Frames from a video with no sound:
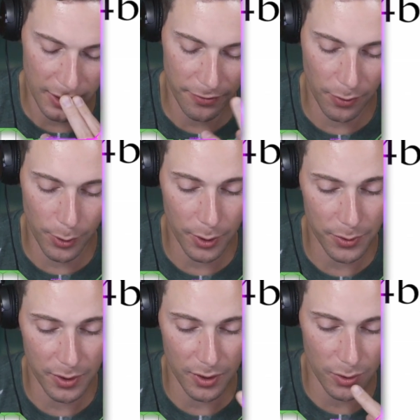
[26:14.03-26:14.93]
Four
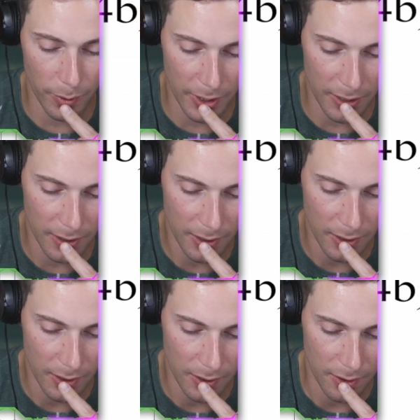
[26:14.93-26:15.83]
goes into 20
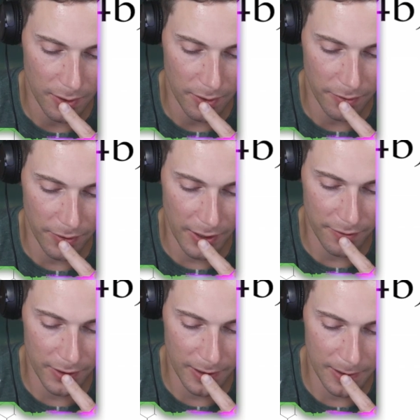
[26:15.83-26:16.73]

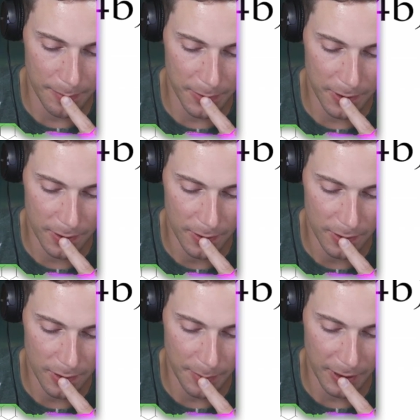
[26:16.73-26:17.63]
five times
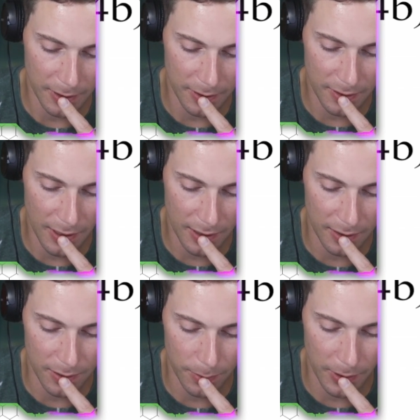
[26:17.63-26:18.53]
to make
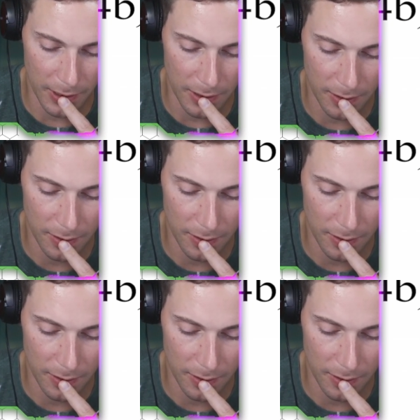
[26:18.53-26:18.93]
exactly 20.